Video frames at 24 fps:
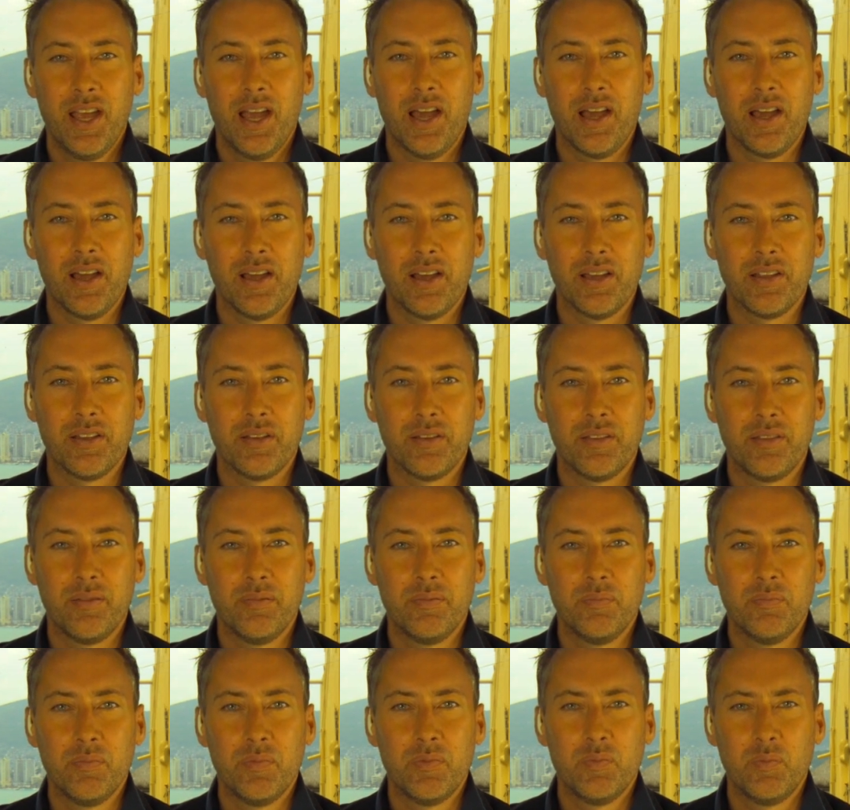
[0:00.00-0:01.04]

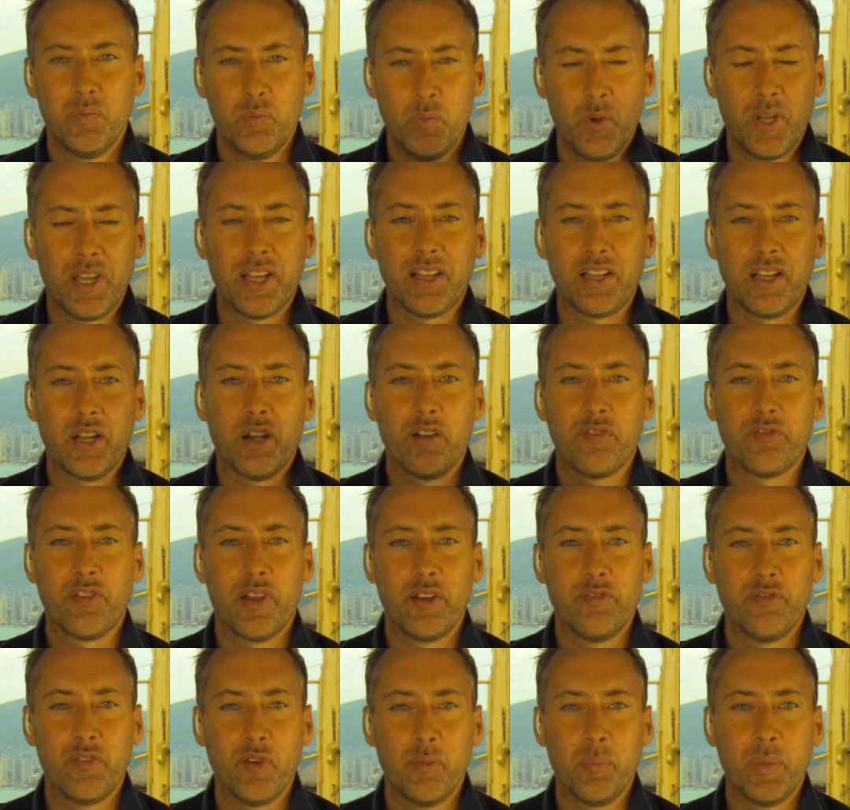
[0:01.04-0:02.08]
really
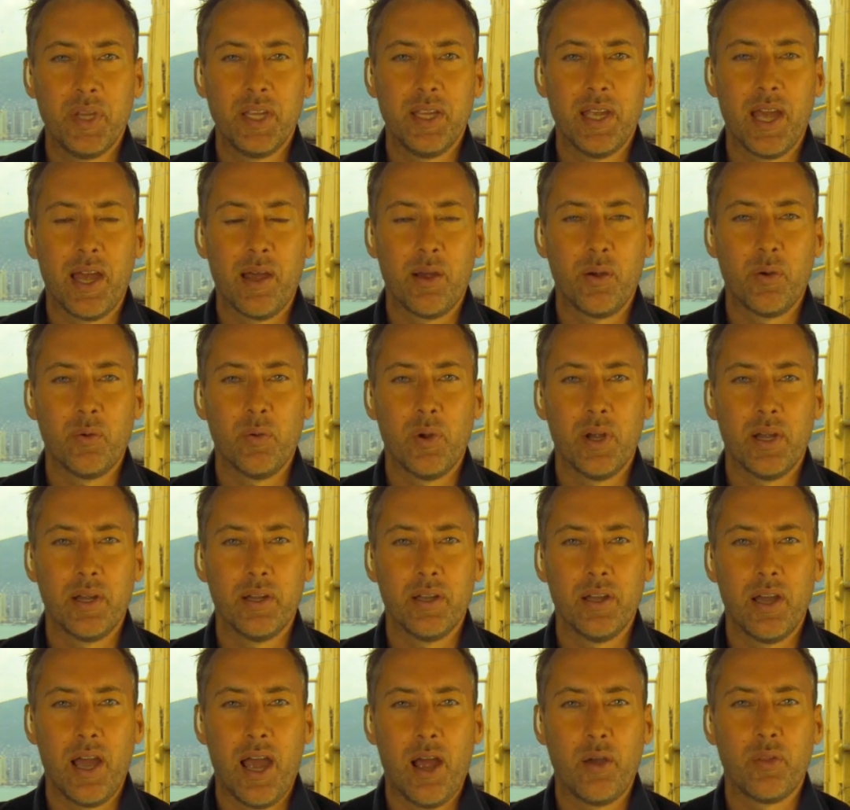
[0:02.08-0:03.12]
clarified for me
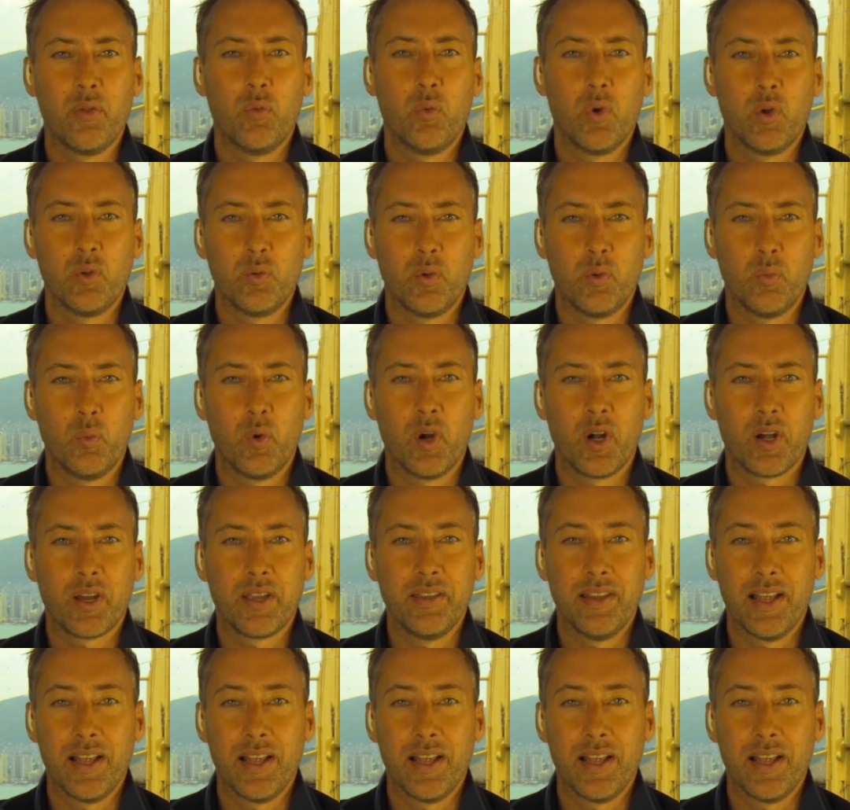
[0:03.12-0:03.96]
how the world would work.